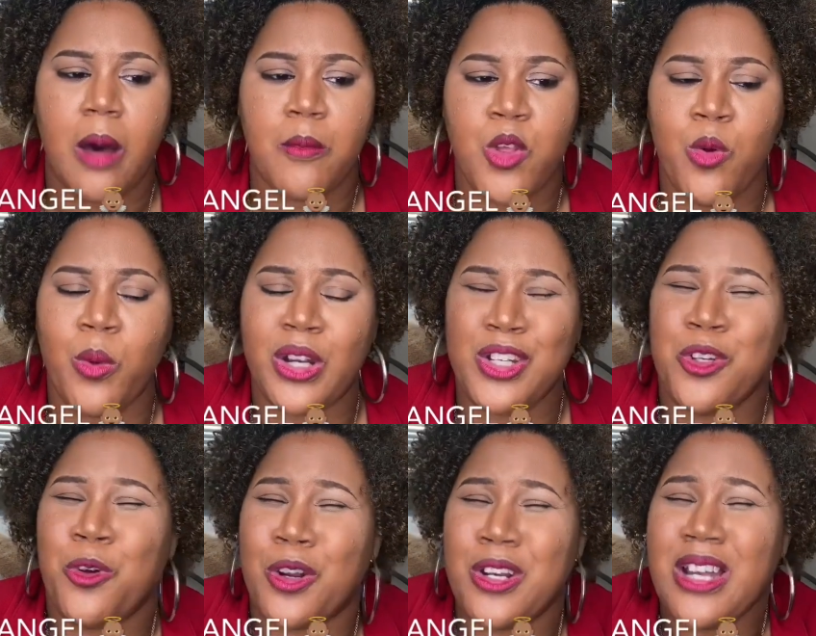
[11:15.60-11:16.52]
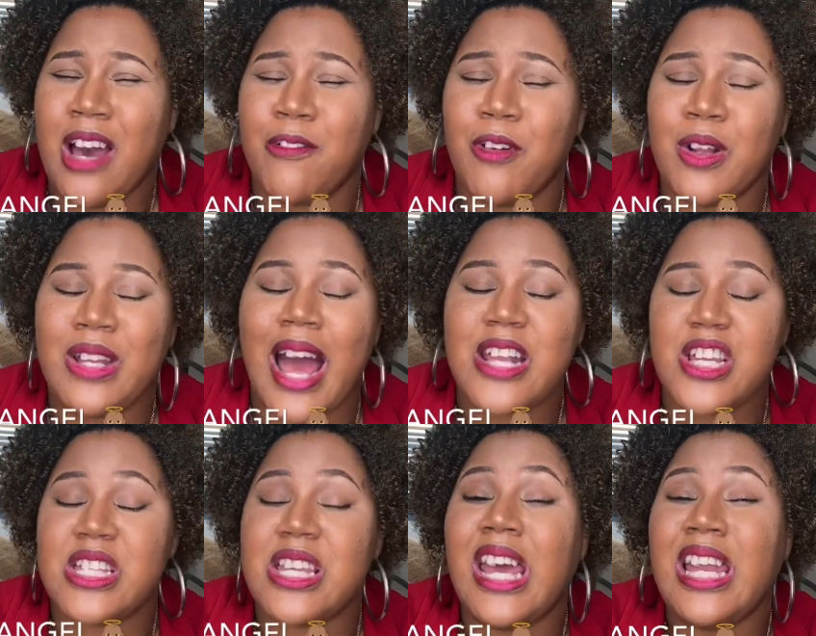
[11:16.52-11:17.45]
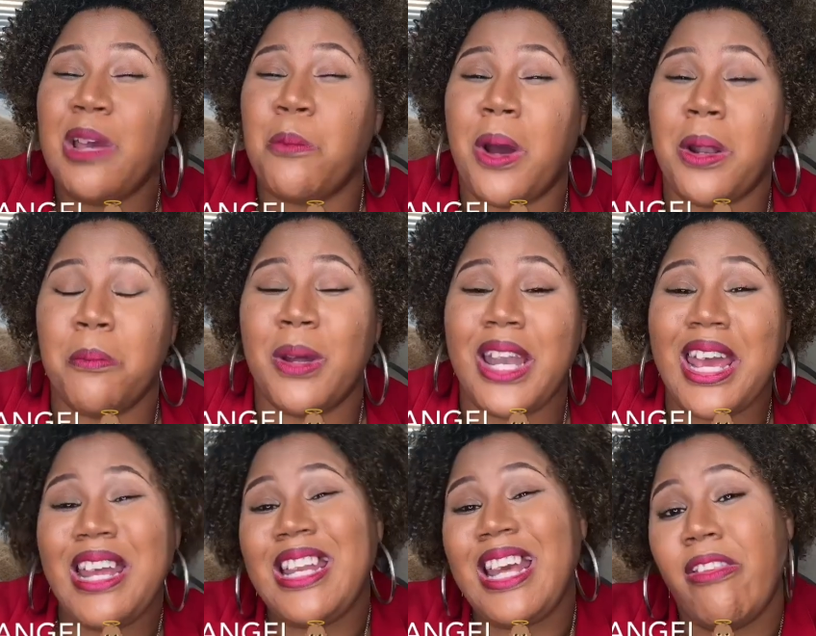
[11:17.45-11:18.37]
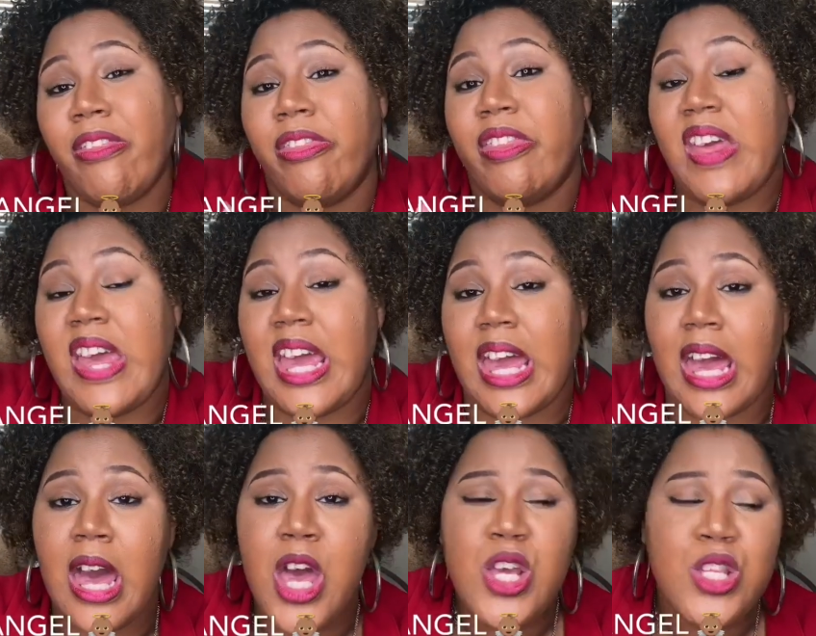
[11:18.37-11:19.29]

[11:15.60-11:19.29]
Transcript: you want to do, or never, not just anyone, but anything.